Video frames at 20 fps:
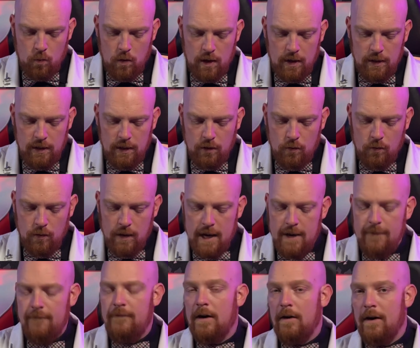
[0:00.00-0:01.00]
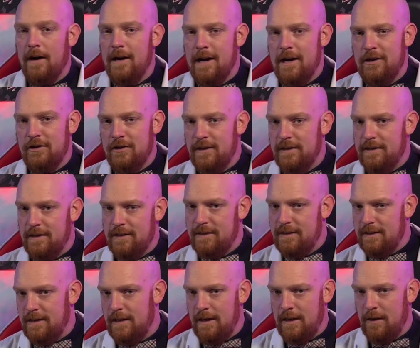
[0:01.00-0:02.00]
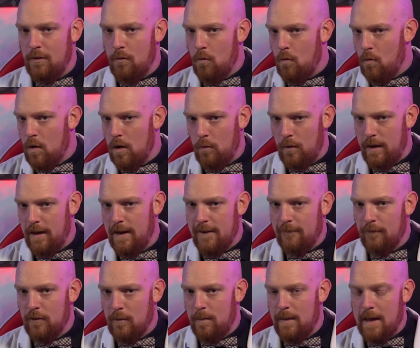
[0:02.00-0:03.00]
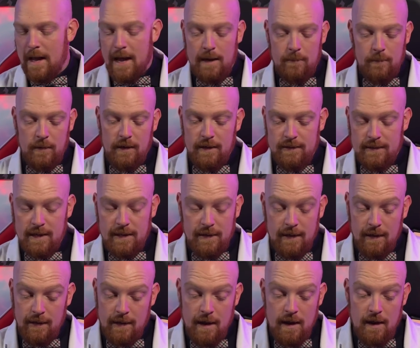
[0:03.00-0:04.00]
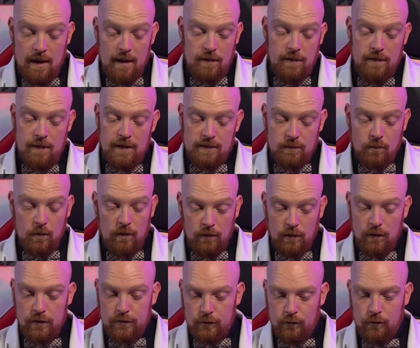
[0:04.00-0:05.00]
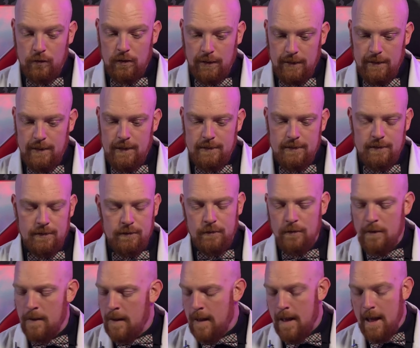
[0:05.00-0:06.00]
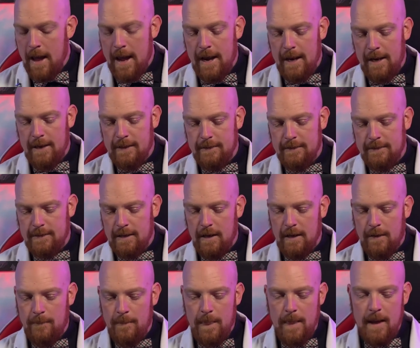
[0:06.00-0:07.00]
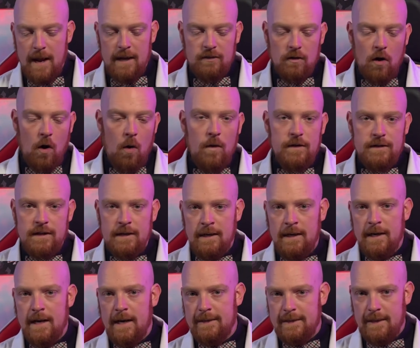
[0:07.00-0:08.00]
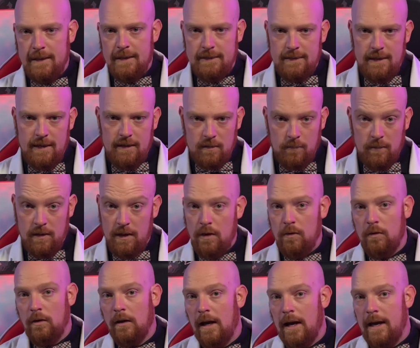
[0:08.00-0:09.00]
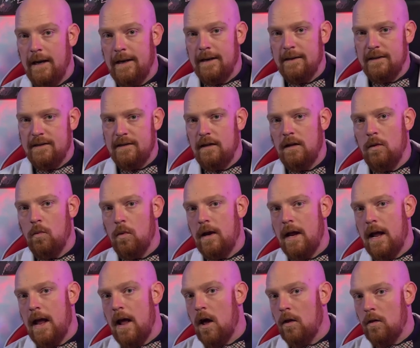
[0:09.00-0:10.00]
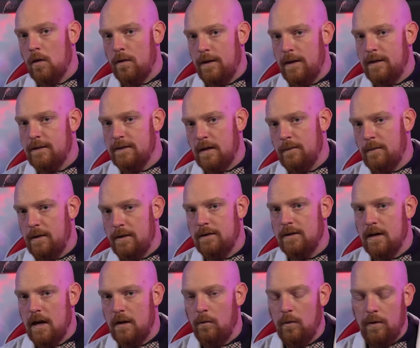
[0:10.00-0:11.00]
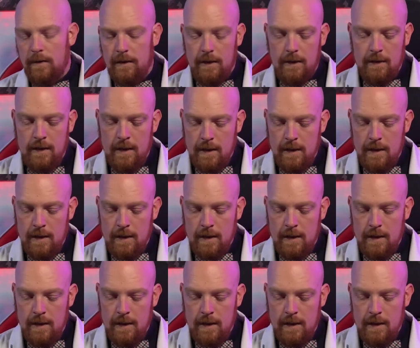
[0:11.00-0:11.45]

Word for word: we're gonna create variations and see what we get from that because I think this one looks really neat too. And um, it's always a neat idea to take something that you like and see what other things can be done with it.